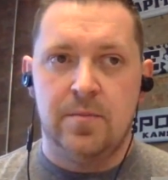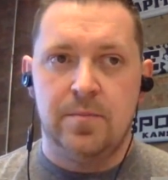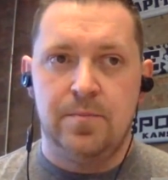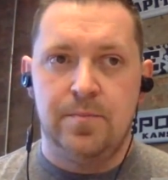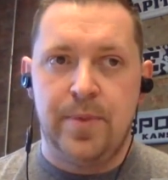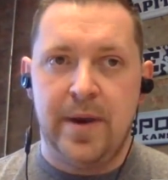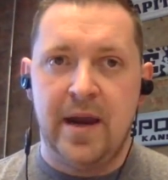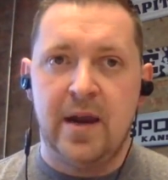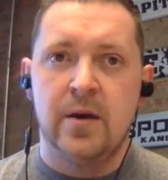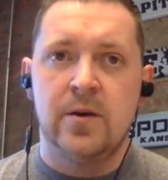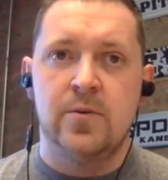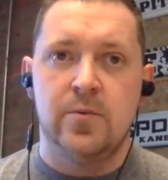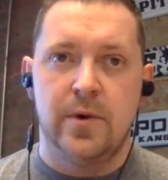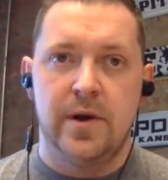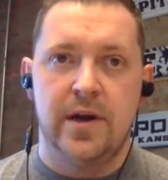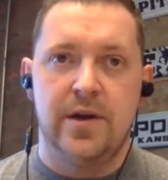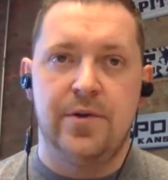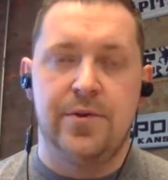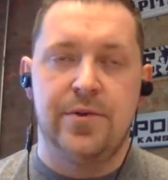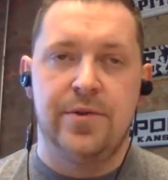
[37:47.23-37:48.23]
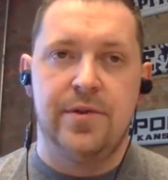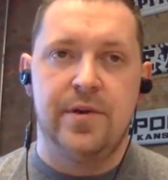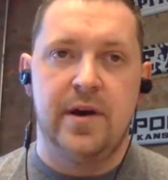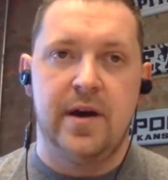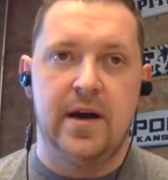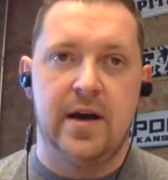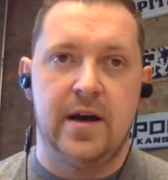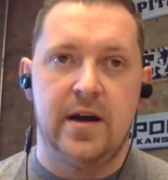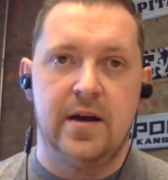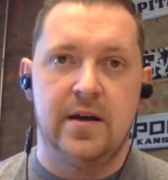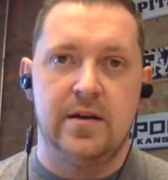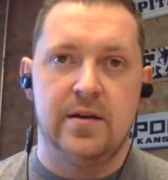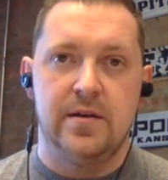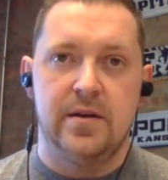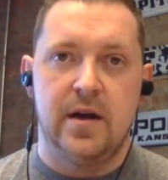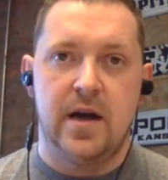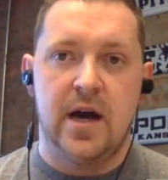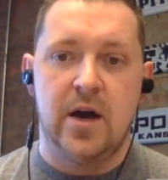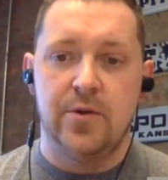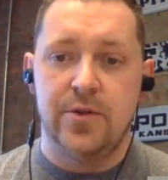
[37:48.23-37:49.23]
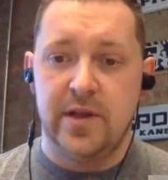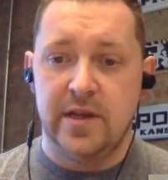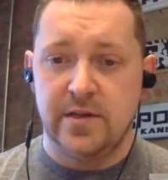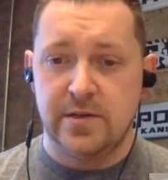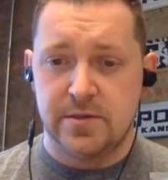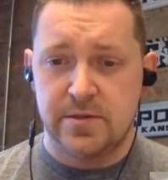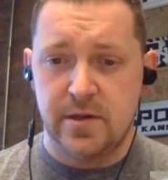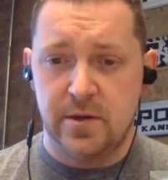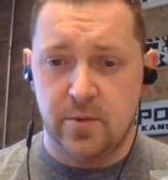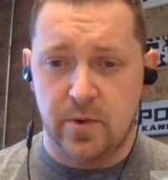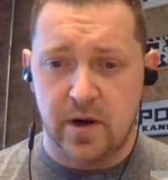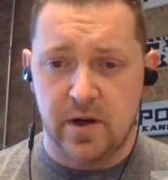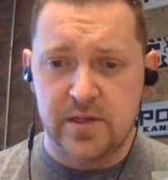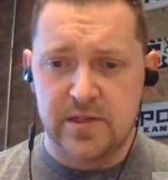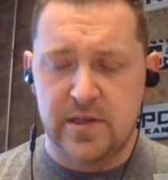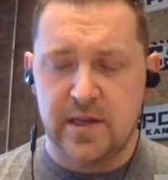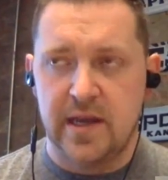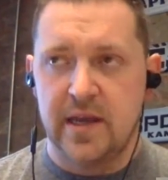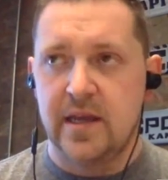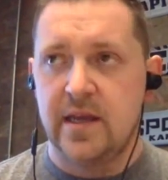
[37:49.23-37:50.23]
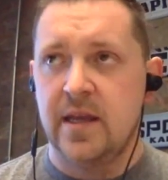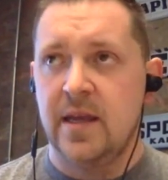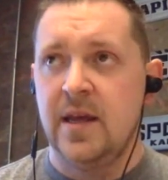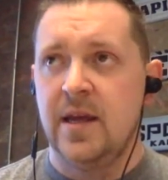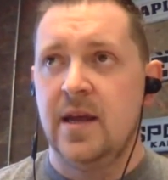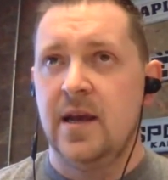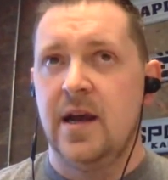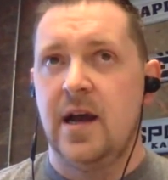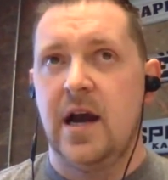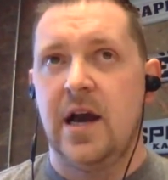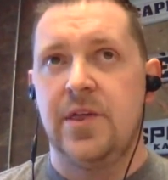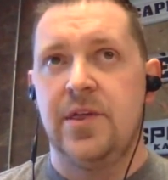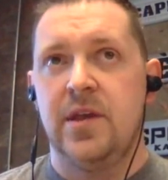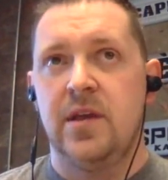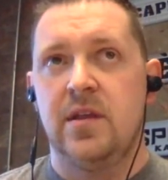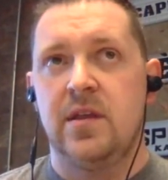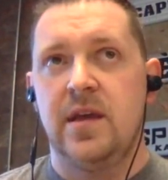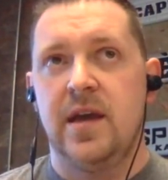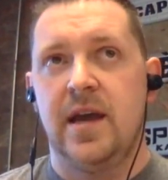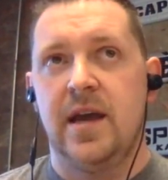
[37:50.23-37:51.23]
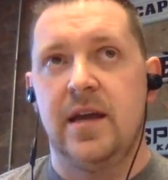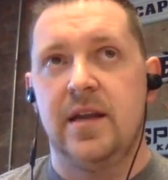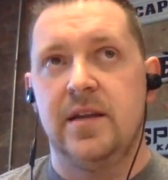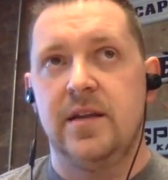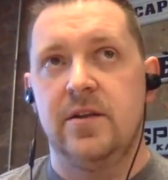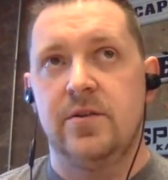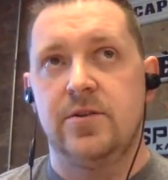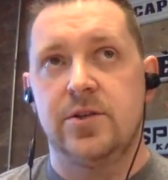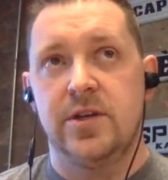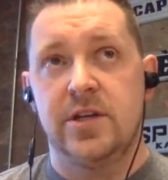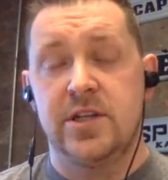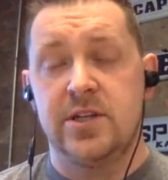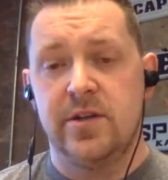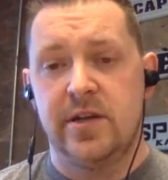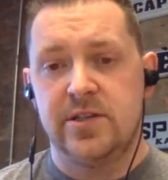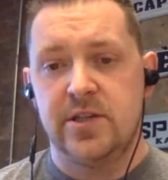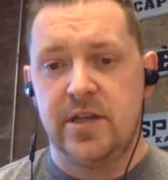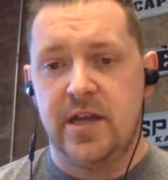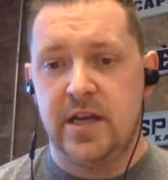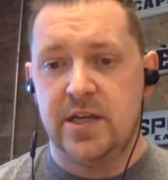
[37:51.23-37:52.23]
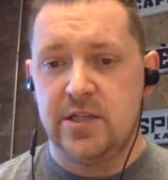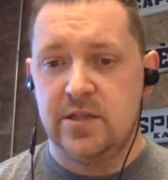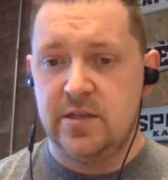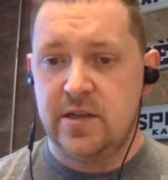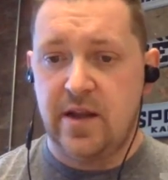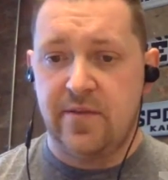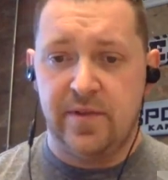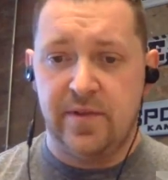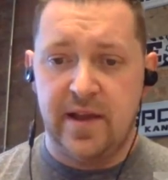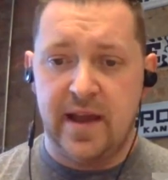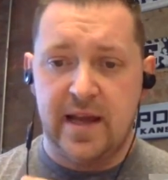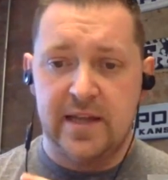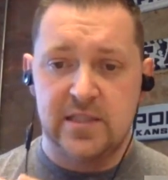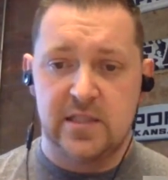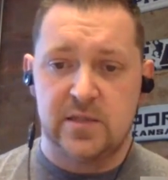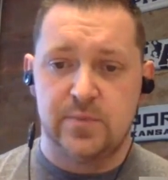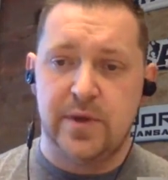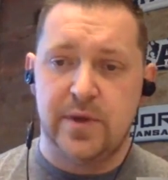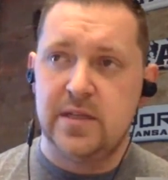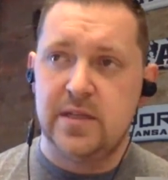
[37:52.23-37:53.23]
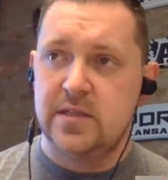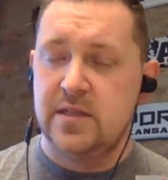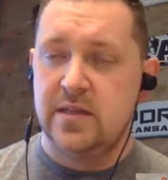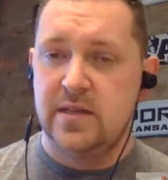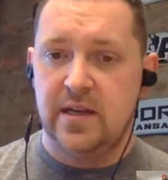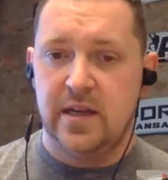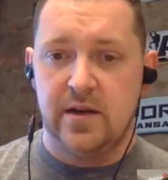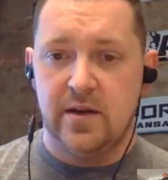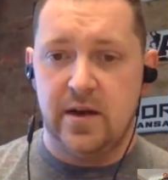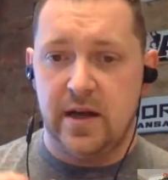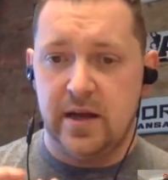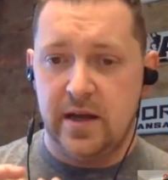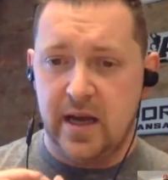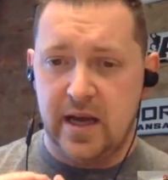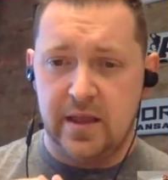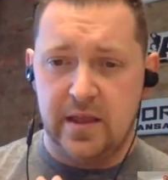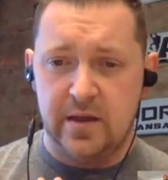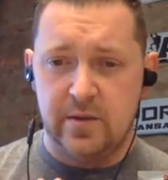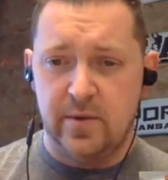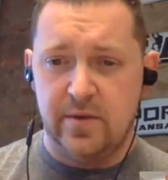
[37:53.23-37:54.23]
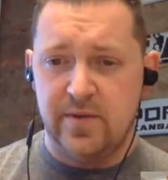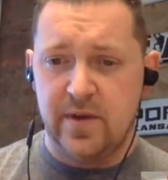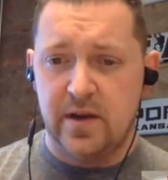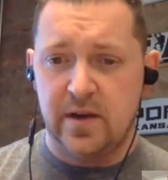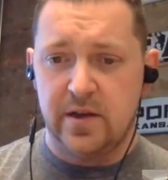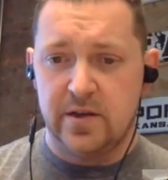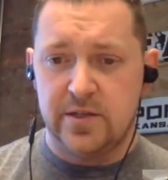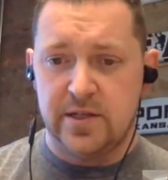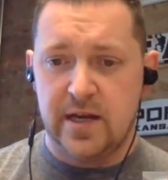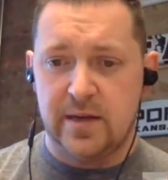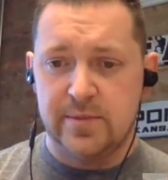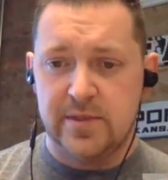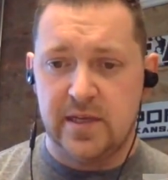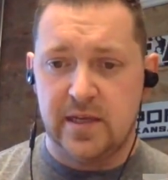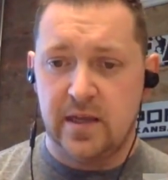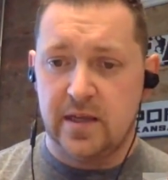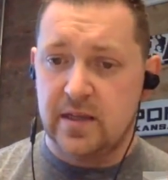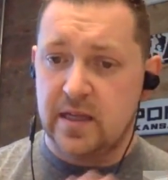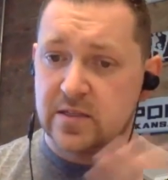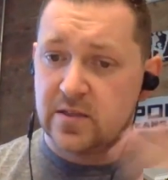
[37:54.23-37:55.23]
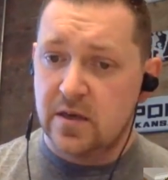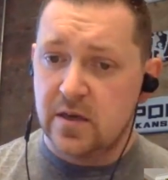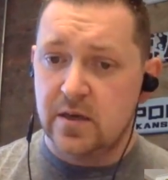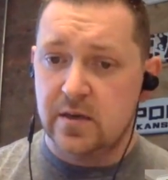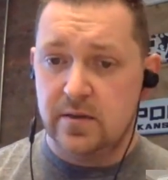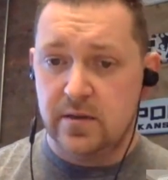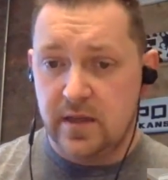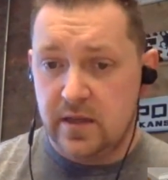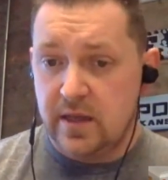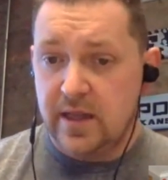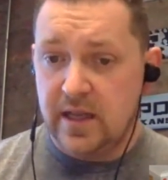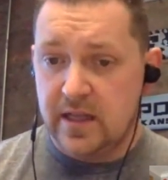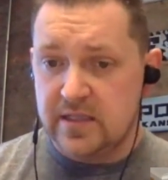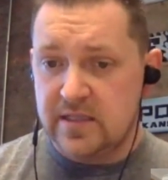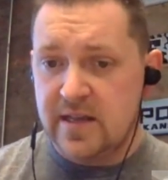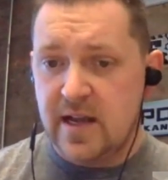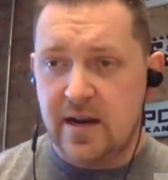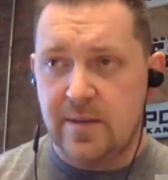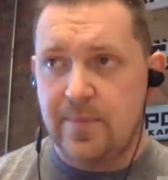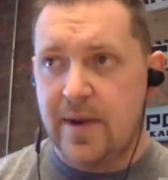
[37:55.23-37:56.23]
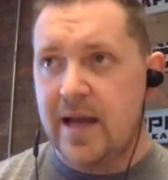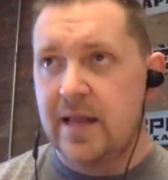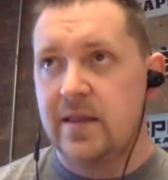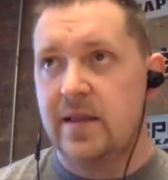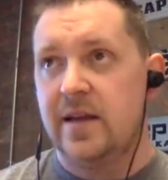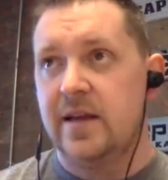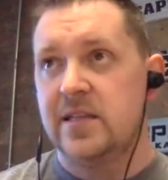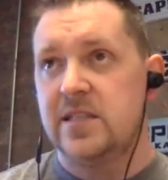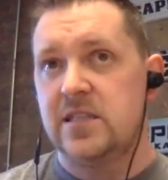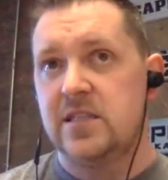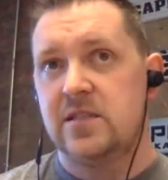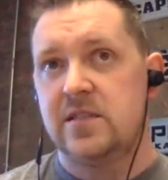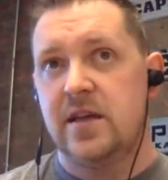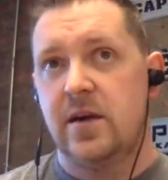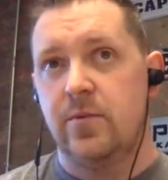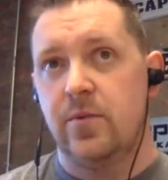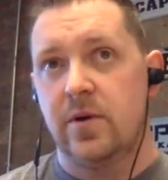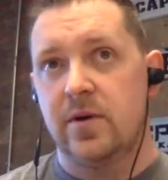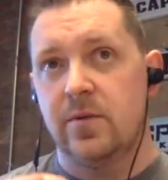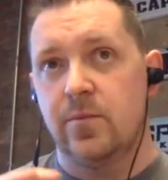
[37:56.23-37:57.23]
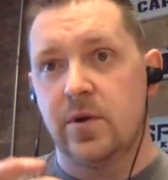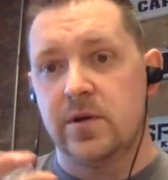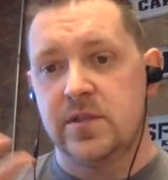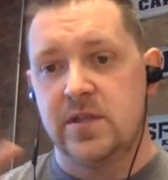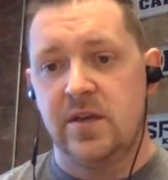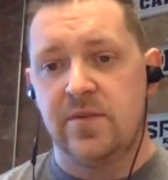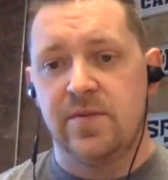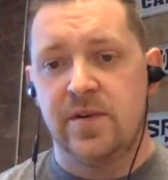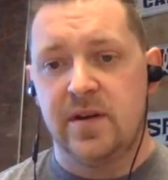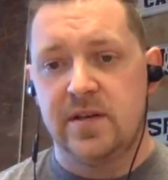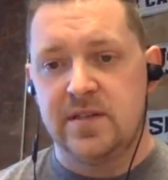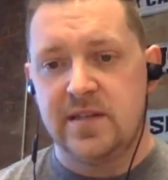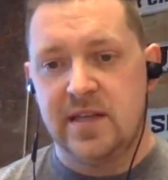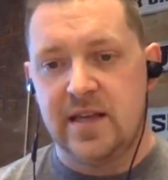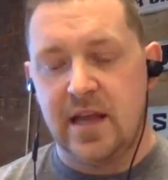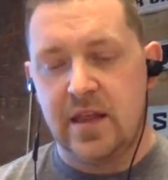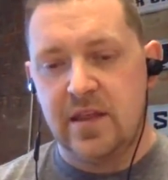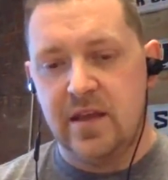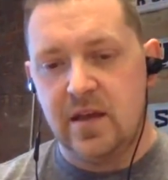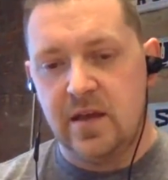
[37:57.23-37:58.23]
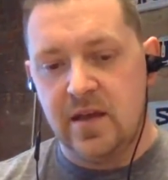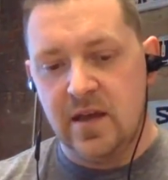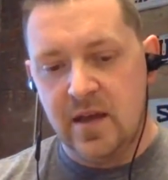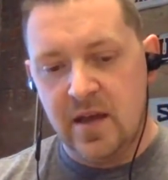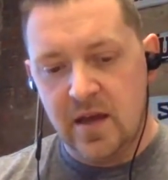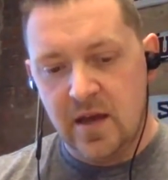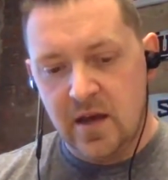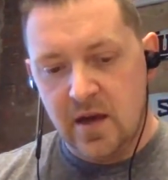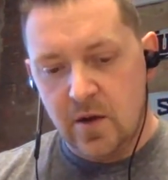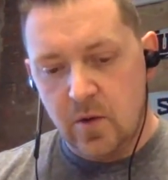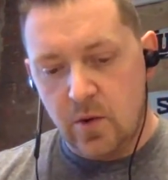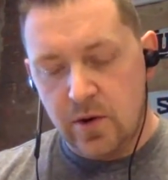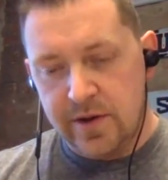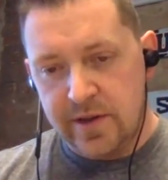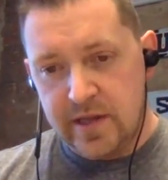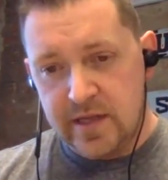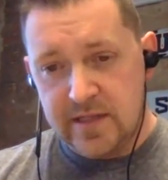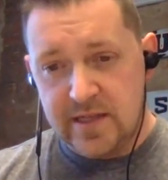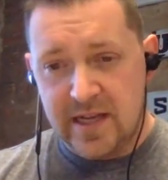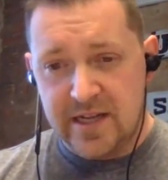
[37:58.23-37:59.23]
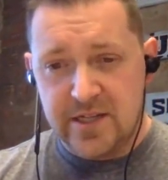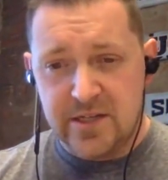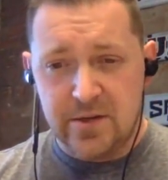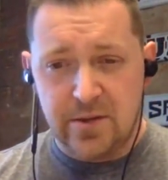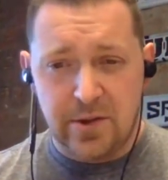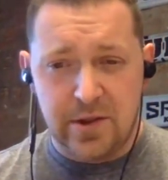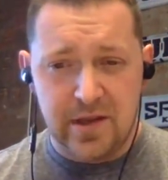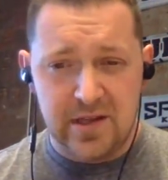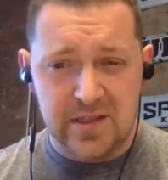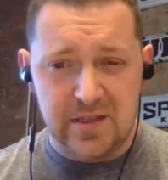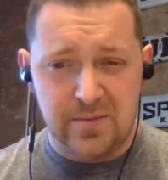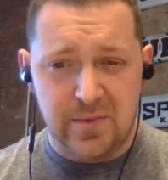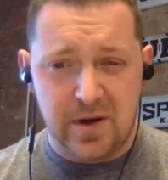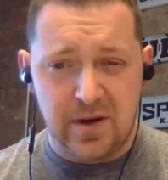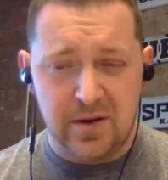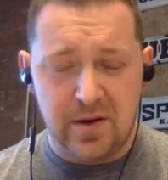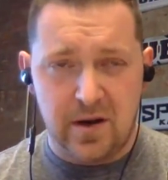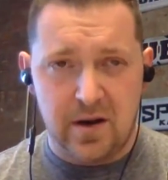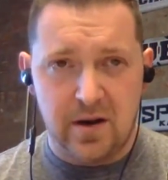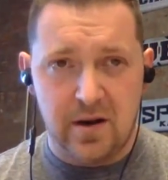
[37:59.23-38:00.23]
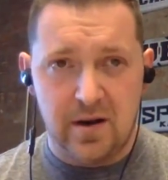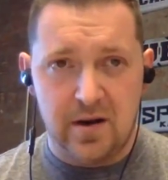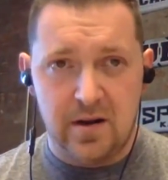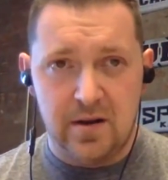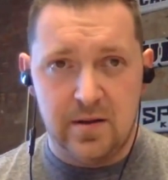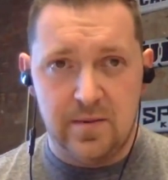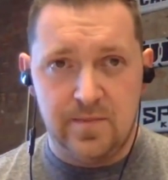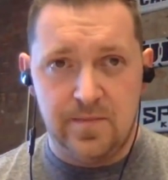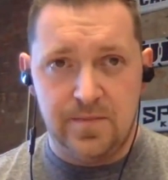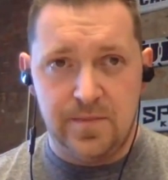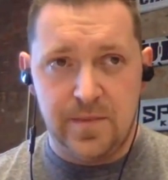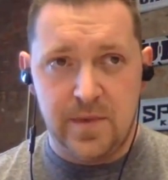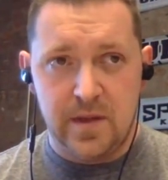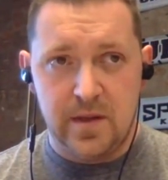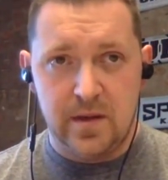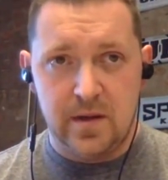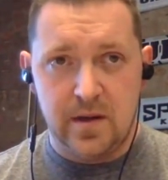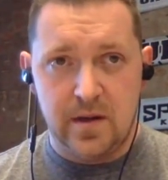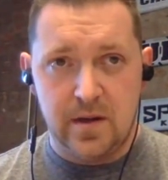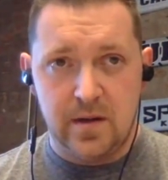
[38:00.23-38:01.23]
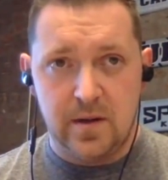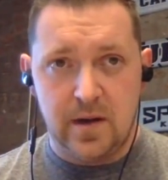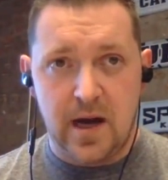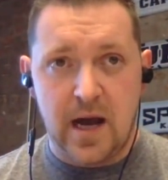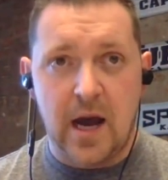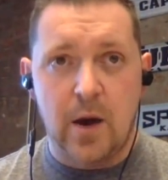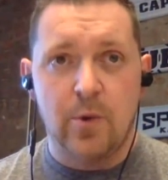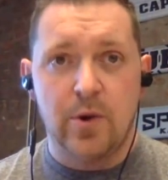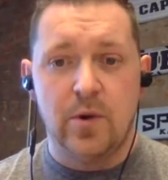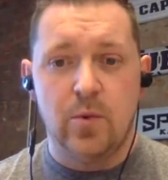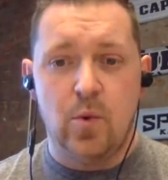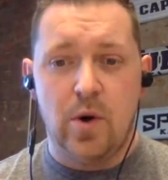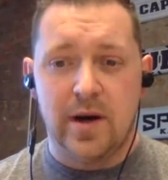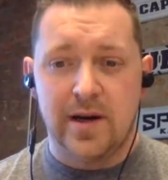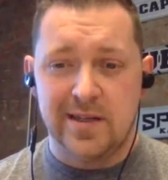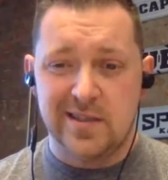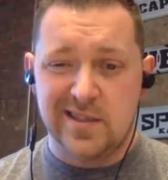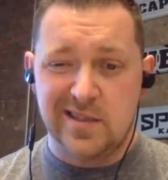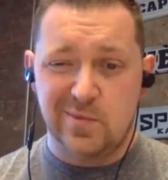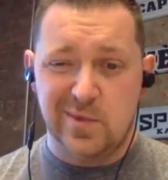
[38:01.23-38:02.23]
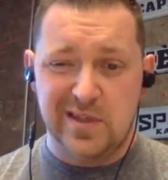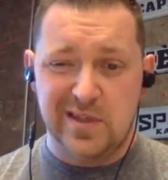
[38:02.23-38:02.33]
paired with how the industry works. Like, I think that, you know, traditional education definitely has its place, and that, you know, I think we've done a good job saying, like, that's good. Like, it's not a bad thing. It's just that we're different. And I think one of the intentional things about how we wanted to be